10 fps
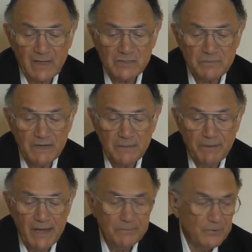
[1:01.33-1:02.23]
submitting
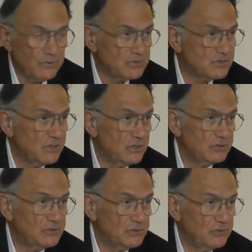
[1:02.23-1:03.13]
papers
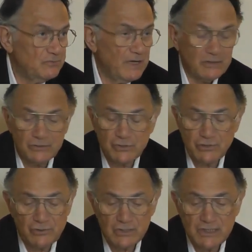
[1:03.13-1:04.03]
to medical
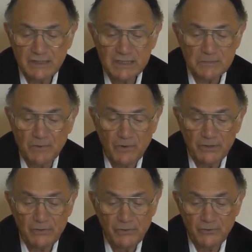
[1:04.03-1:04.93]
journals at this
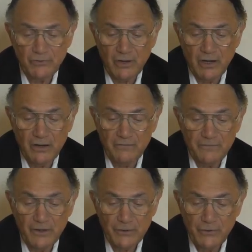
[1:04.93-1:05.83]
point, you are
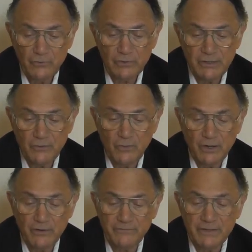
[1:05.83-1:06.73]
acutely
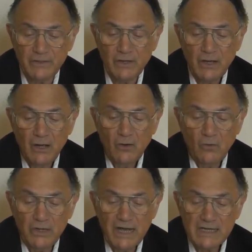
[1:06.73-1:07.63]
aware of it.
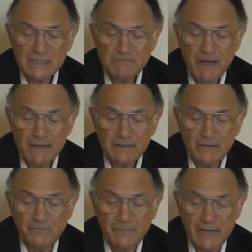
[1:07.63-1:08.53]
One aspect
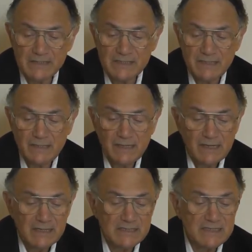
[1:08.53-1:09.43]
of medicine
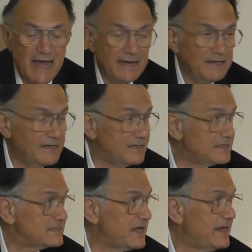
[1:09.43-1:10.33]
is that it
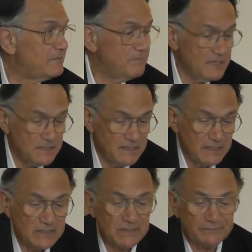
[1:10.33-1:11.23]
is a
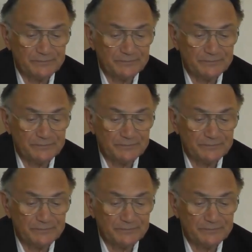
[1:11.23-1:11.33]
business.